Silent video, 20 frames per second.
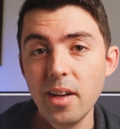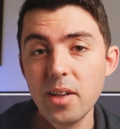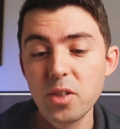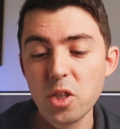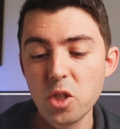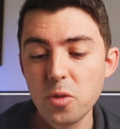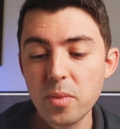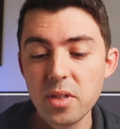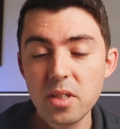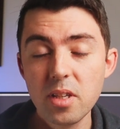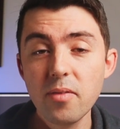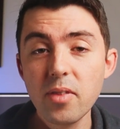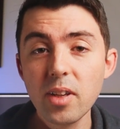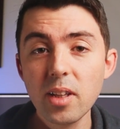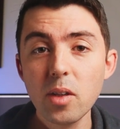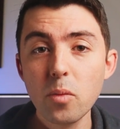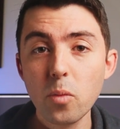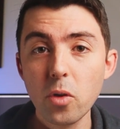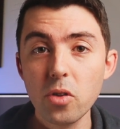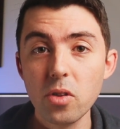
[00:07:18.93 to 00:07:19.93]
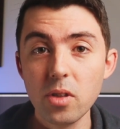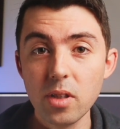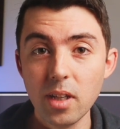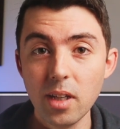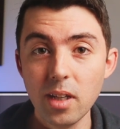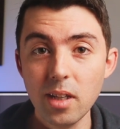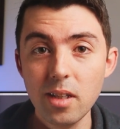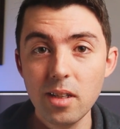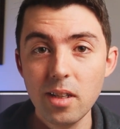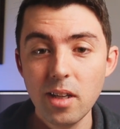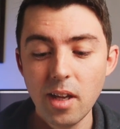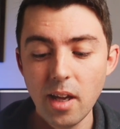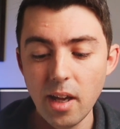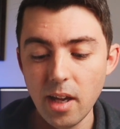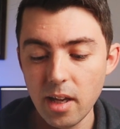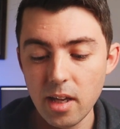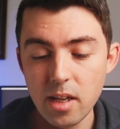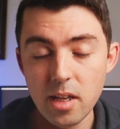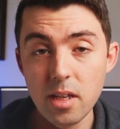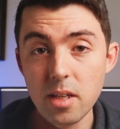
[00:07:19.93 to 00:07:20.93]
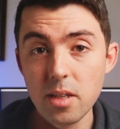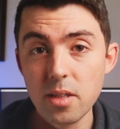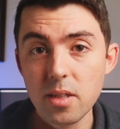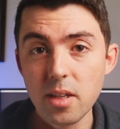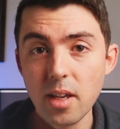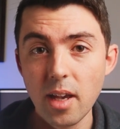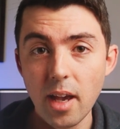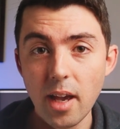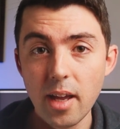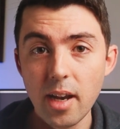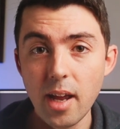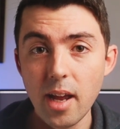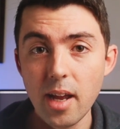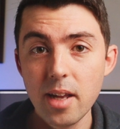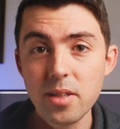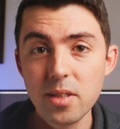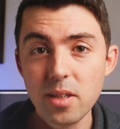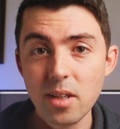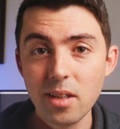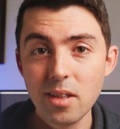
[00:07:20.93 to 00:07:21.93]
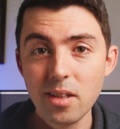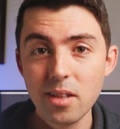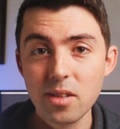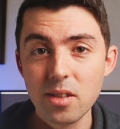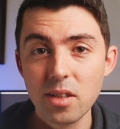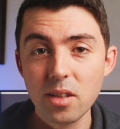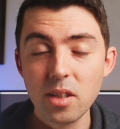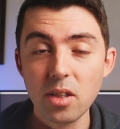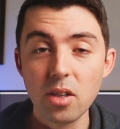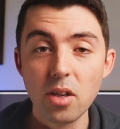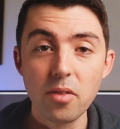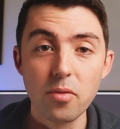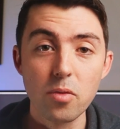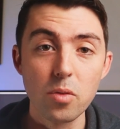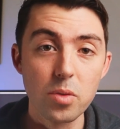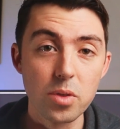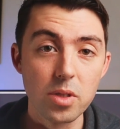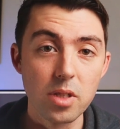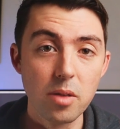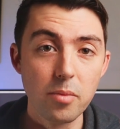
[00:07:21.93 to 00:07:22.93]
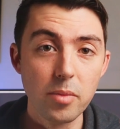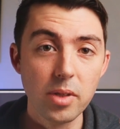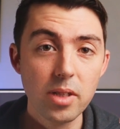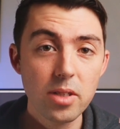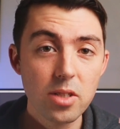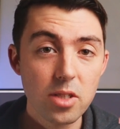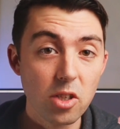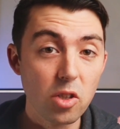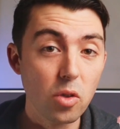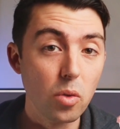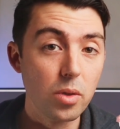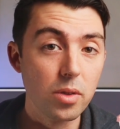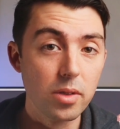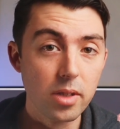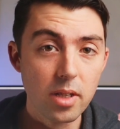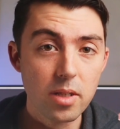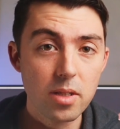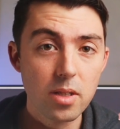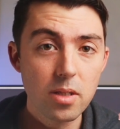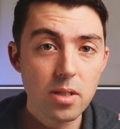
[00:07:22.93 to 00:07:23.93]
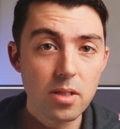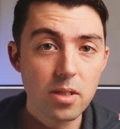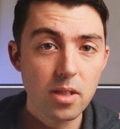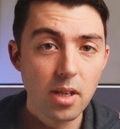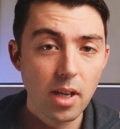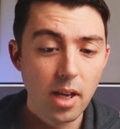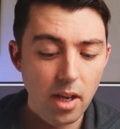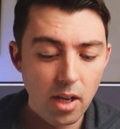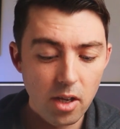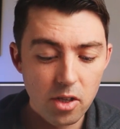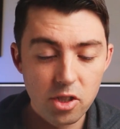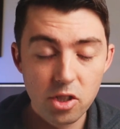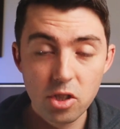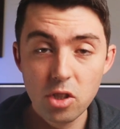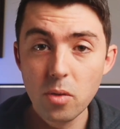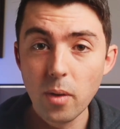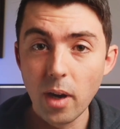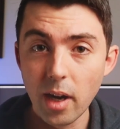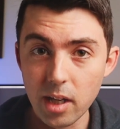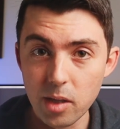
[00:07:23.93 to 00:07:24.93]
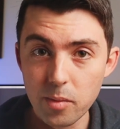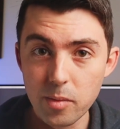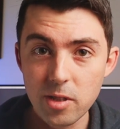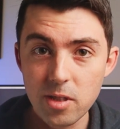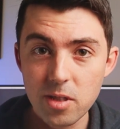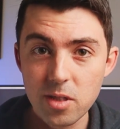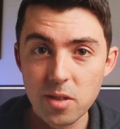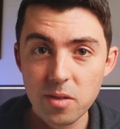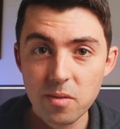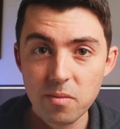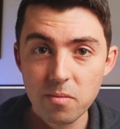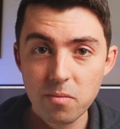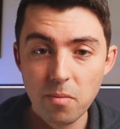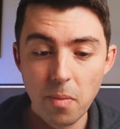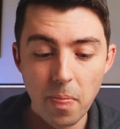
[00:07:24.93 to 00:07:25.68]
So specifically what you need is an answer to the overall stimulus, so your thesis, 2 arguments,